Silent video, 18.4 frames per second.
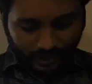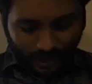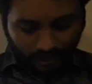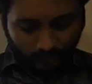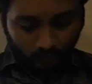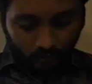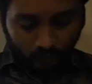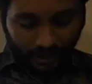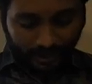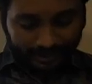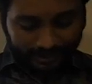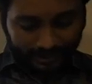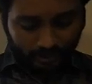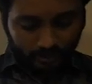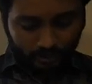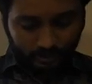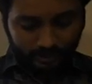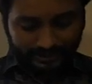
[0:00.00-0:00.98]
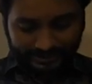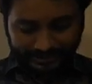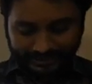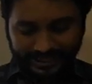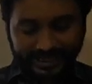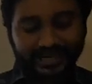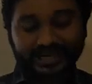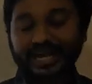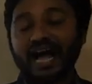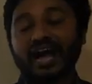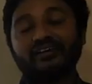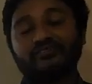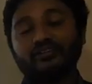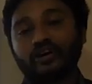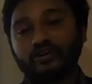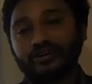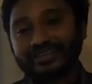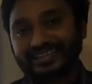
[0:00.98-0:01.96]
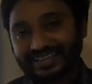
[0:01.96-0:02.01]
I want you to think
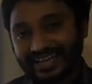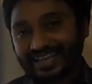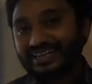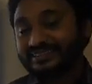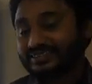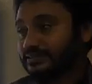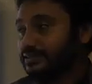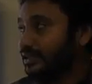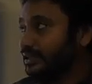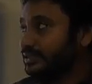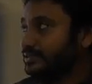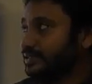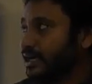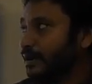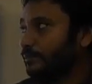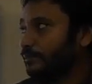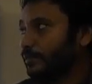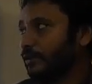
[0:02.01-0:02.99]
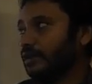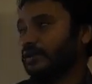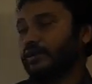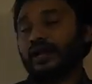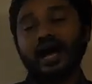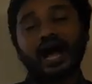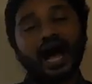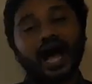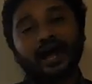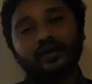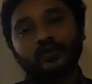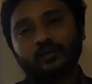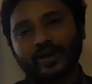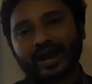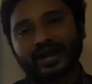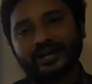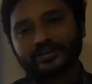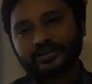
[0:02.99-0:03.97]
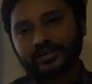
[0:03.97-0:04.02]
about this example. I
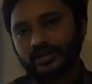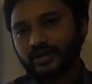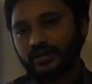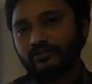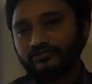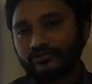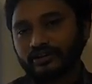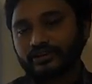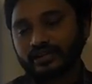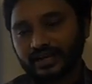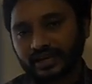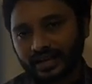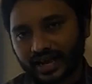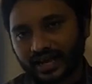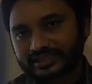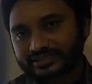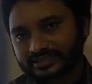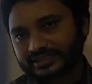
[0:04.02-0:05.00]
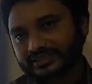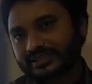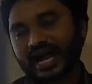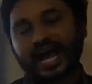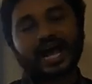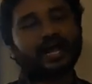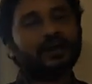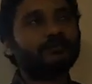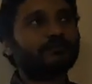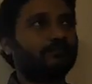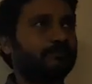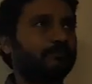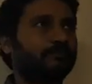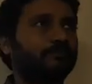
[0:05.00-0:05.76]
went there for the last time.